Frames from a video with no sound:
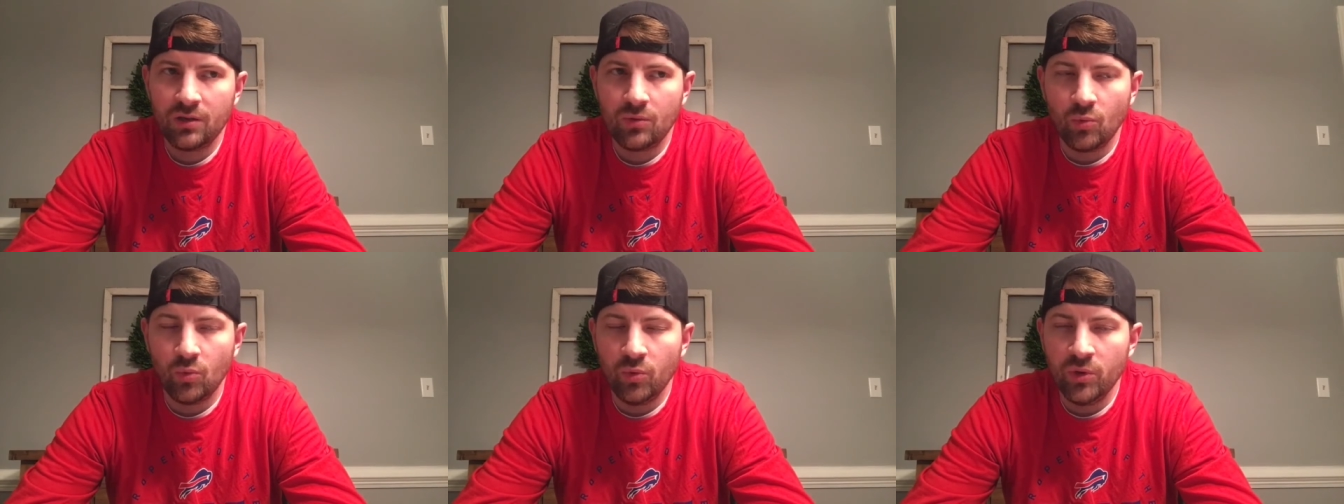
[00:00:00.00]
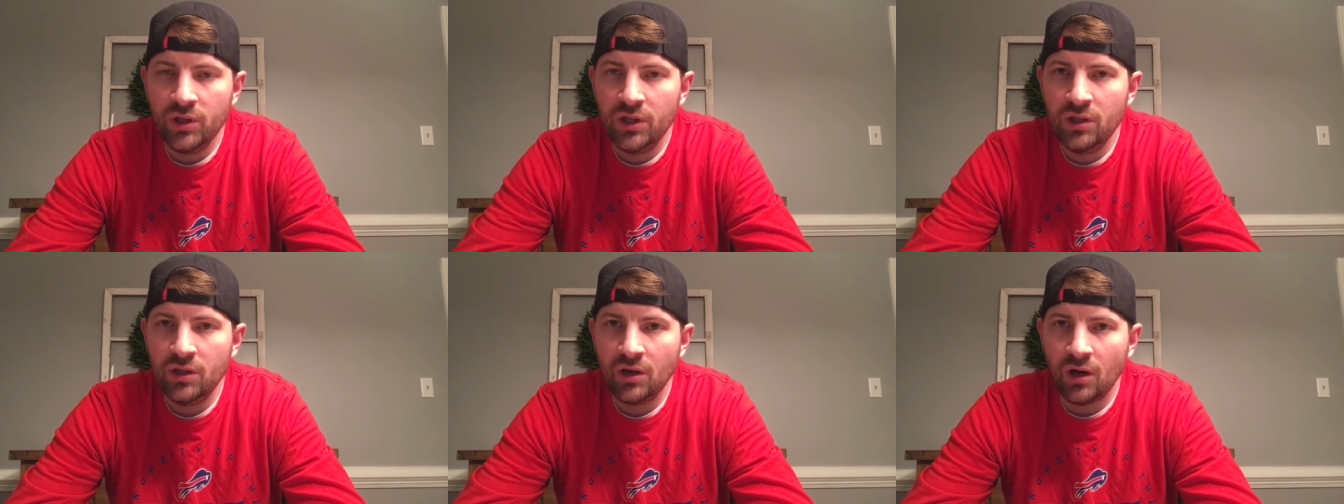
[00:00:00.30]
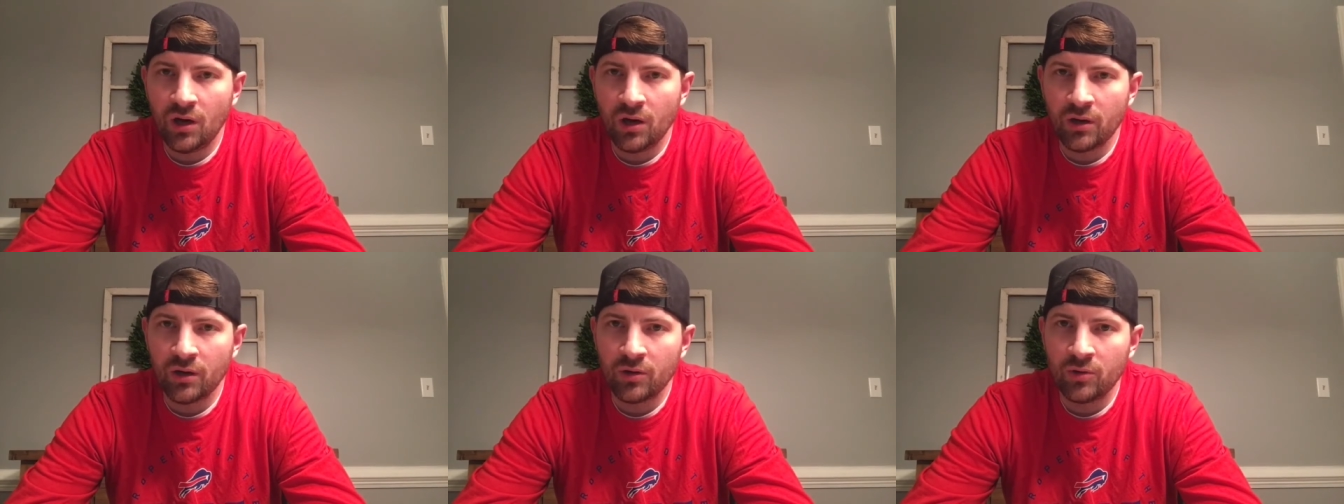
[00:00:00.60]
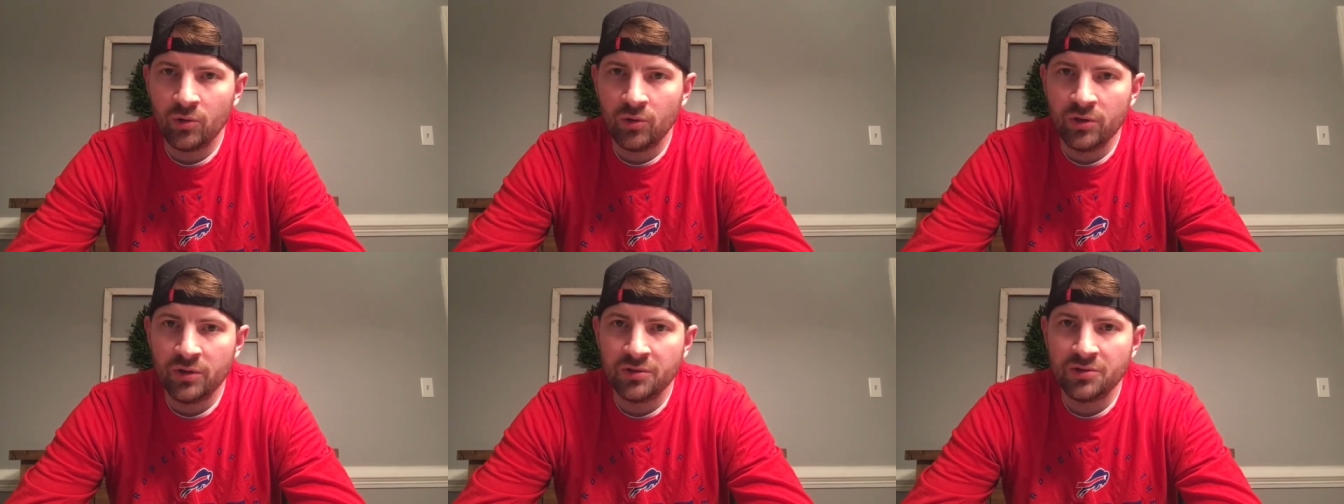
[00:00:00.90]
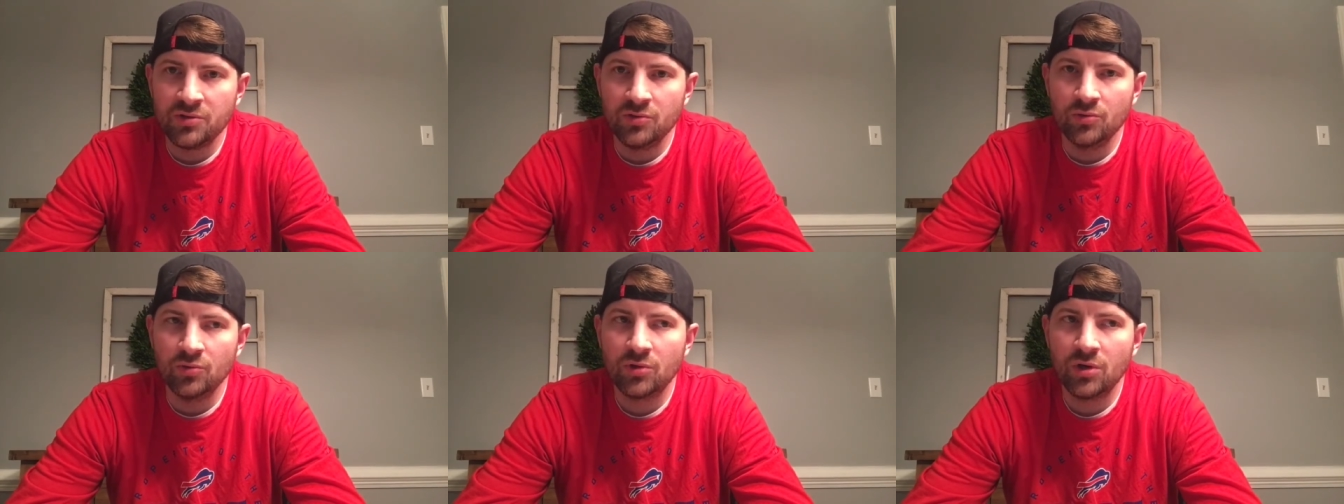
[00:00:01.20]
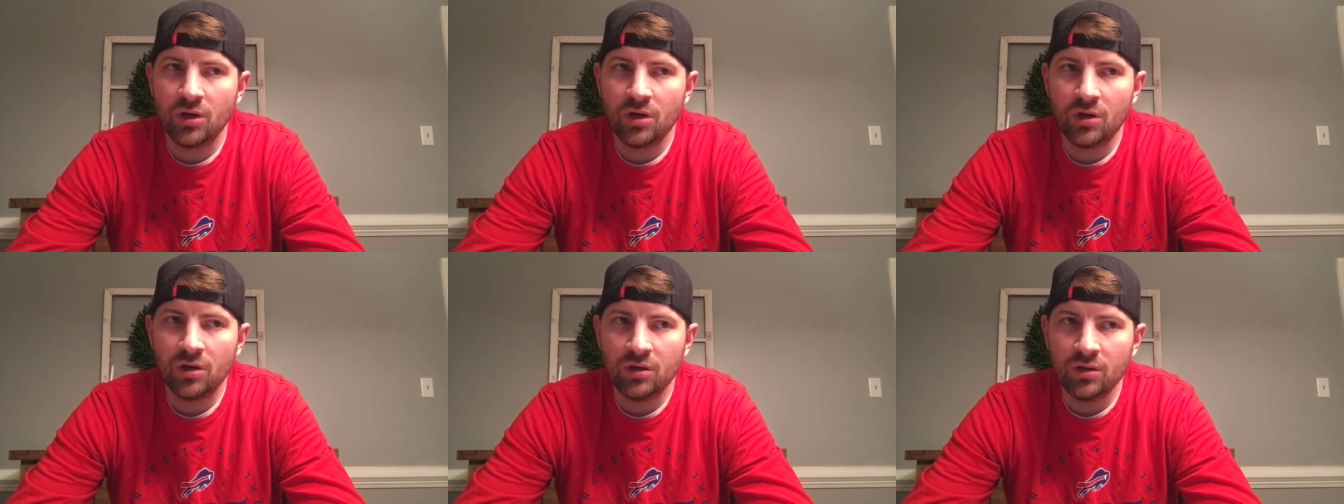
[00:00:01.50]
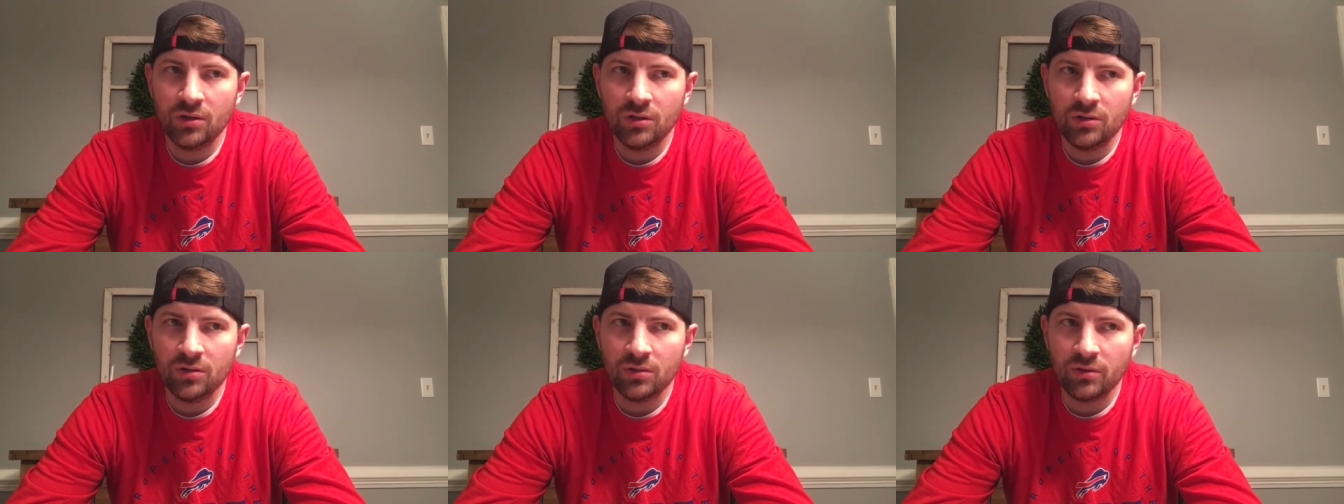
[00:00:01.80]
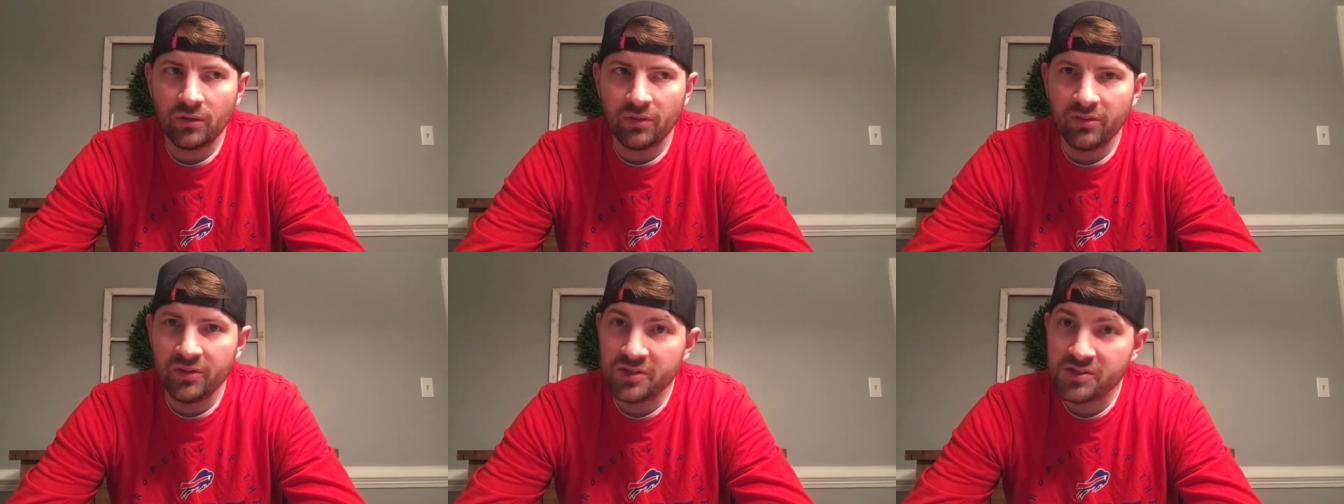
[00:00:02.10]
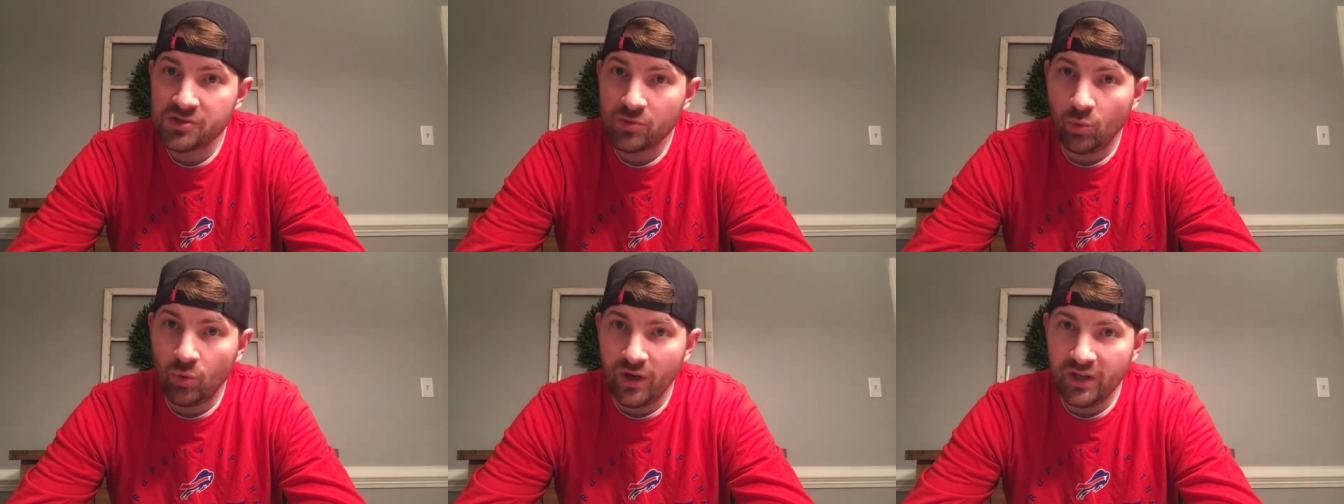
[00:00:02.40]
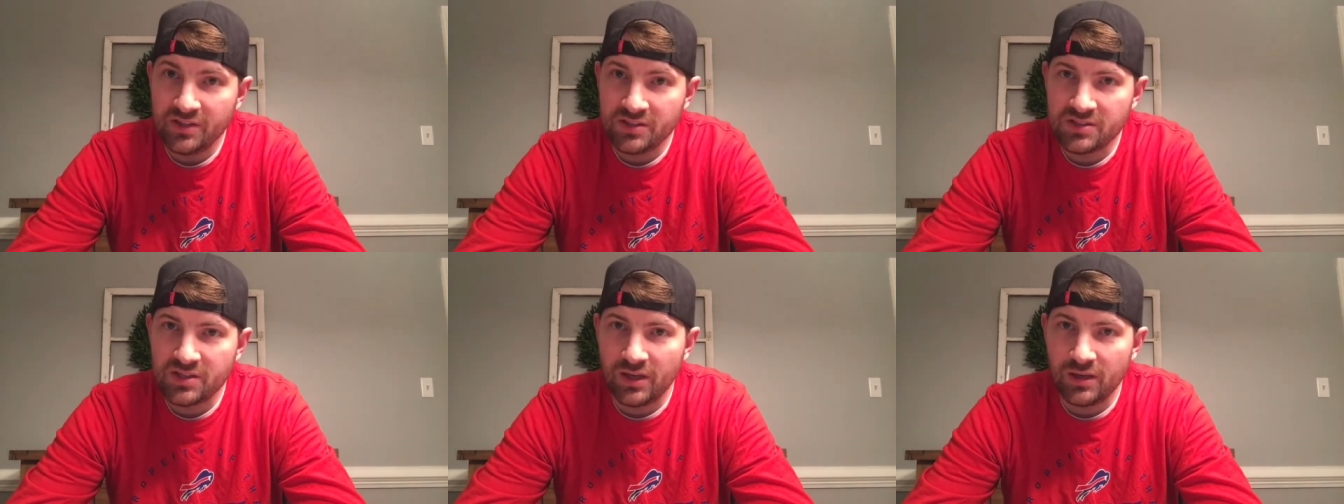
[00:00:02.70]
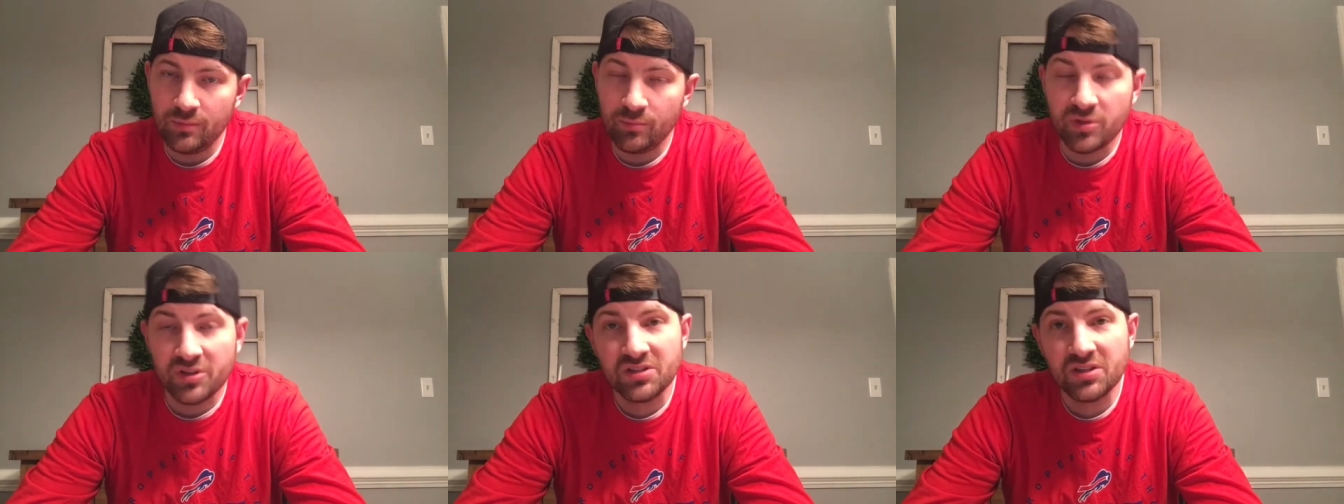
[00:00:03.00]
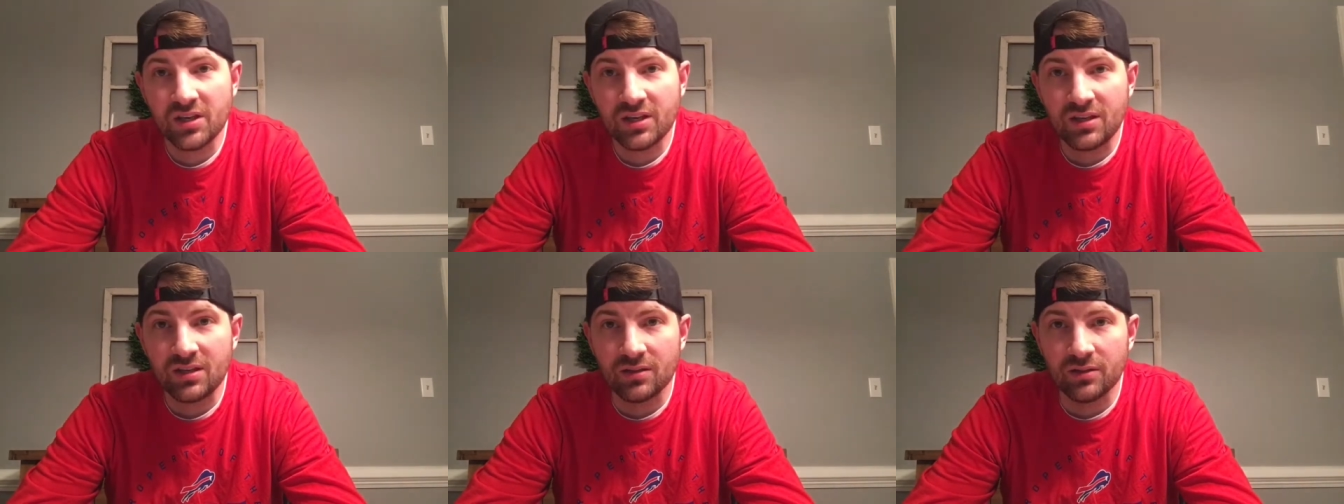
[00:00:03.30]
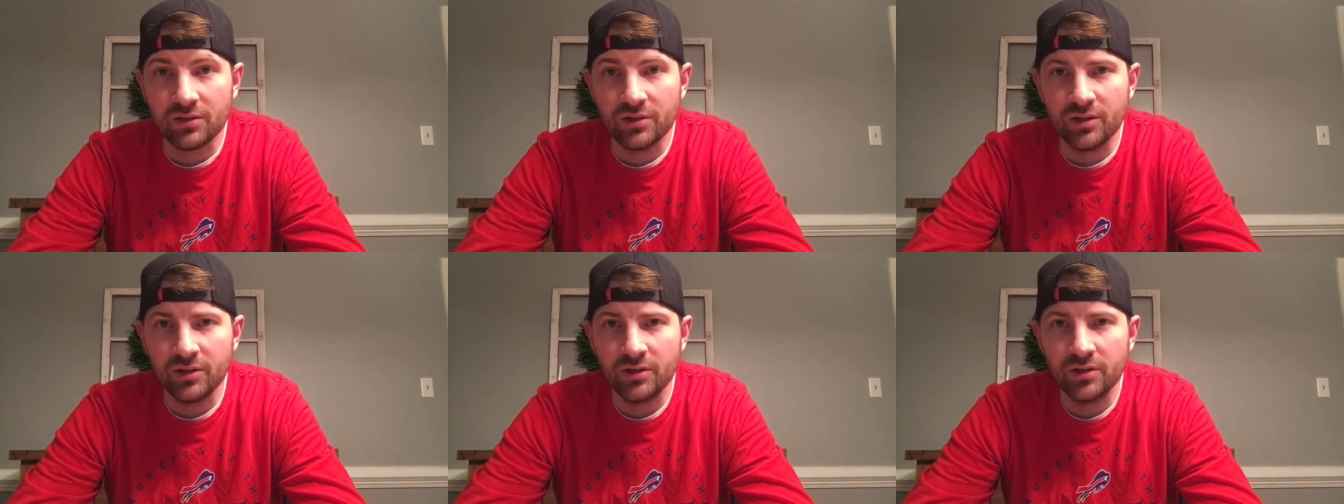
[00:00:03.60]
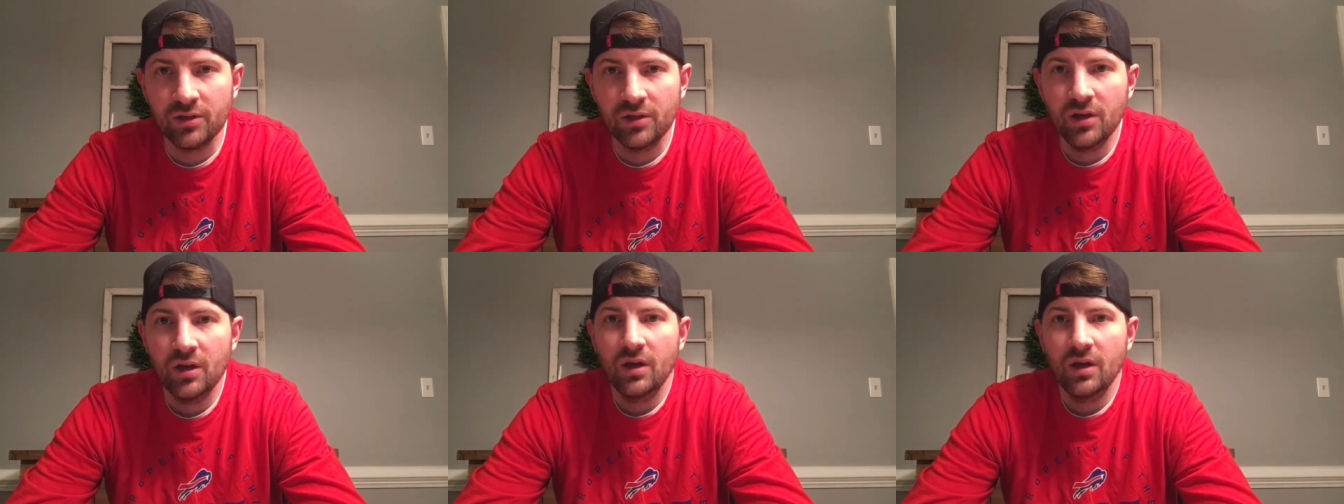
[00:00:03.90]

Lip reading: We are going to call this Wednesday in particular